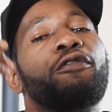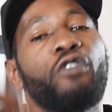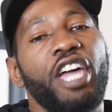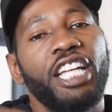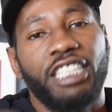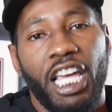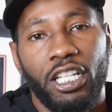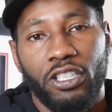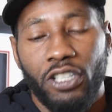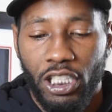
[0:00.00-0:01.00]
Fred
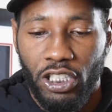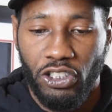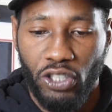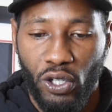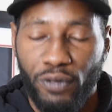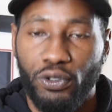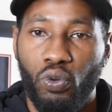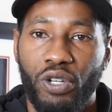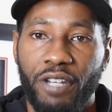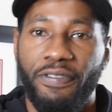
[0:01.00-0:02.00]
Taylor deserve
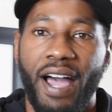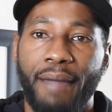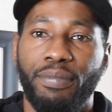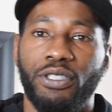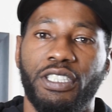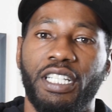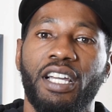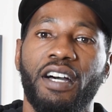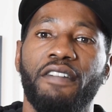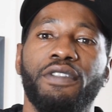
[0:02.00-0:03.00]
25%
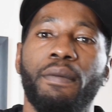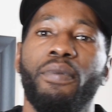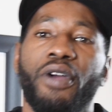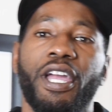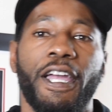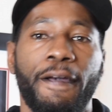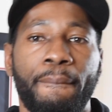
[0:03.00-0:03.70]
of the brand?